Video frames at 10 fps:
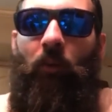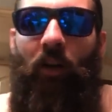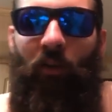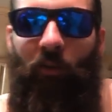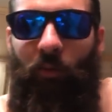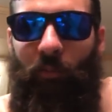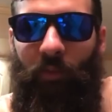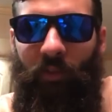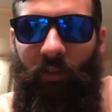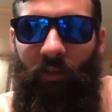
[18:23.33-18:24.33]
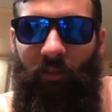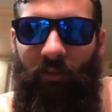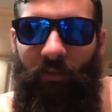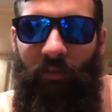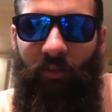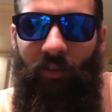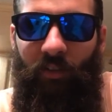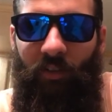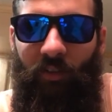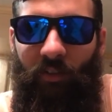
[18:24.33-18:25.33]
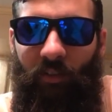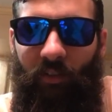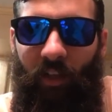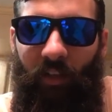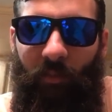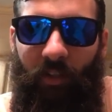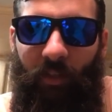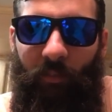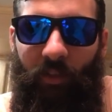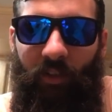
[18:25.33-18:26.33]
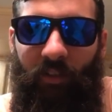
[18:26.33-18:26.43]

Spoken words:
wow, who would be Caleb can't be it.